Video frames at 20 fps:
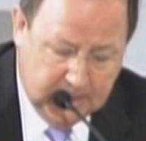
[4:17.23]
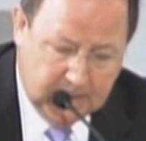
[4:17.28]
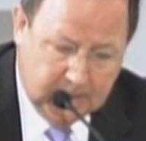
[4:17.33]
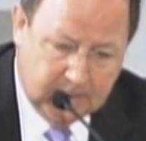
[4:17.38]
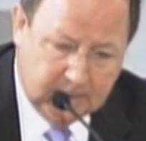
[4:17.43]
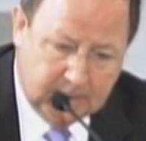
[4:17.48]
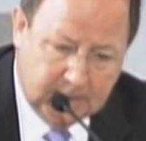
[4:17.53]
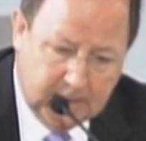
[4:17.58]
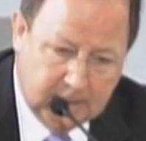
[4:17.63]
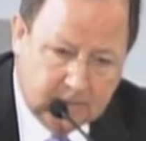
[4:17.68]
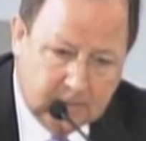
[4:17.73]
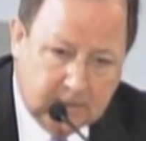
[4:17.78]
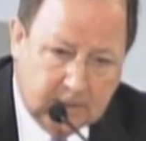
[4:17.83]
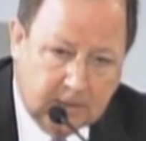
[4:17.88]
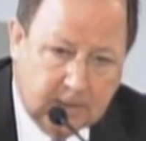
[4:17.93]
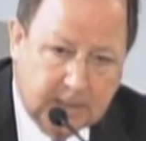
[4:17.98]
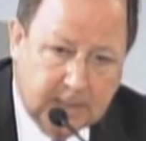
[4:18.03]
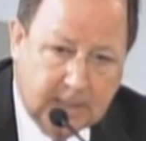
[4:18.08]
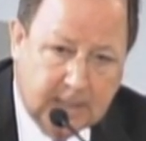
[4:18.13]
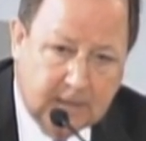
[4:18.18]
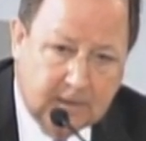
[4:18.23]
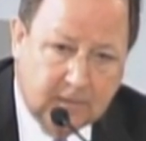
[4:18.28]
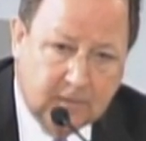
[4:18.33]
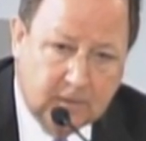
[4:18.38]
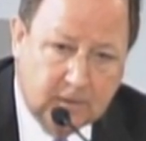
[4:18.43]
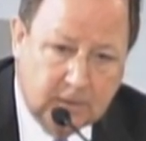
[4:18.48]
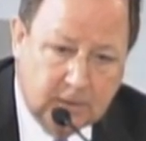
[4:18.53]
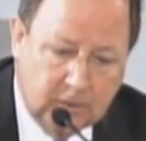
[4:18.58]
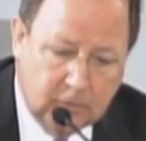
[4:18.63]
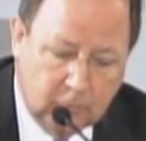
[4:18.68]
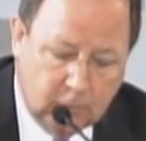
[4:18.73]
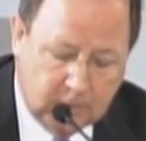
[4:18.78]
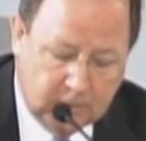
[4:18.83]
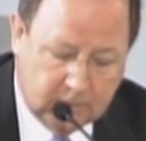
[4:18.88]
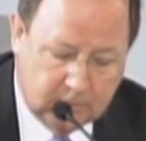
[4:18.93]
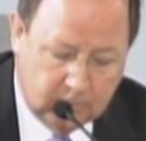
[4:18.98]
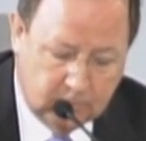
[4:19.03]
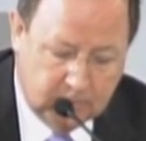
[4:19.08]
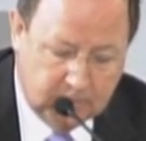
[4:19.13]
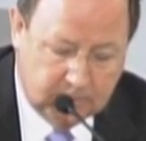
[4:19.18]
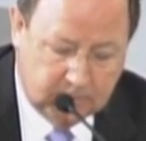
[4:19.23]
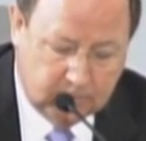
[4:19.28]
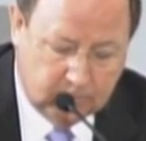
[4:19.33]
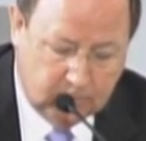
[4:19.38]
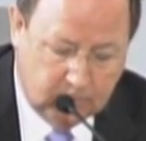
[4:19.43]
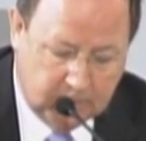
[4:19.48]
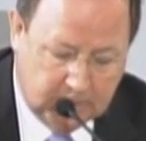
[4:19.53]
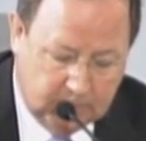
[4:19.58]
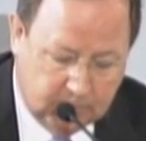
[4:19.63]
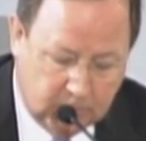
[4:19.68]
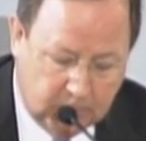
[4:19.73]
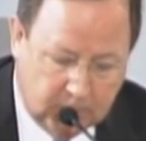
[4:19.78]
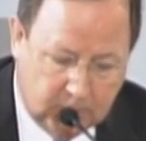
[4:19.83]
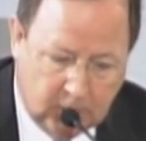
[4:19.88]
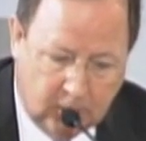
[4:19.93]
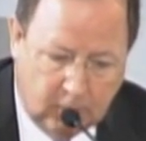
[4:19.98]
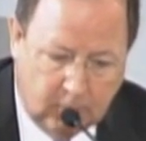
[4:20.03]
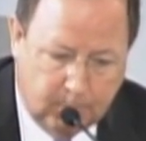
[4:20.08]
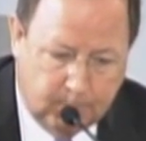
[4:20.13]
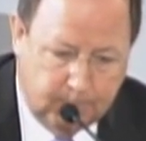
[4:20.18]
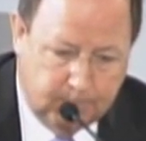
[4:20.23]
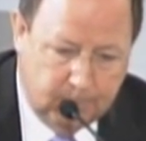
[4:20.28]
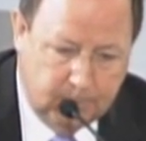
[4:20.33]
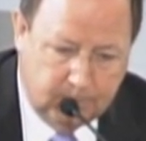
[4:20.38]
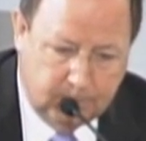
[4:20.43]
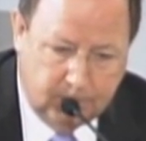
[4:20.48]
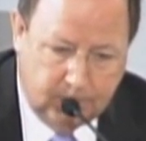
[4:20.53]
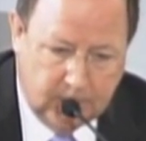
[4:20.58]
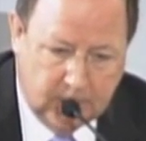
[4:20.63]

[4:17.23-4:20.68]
The next area has to do with what I'm going to call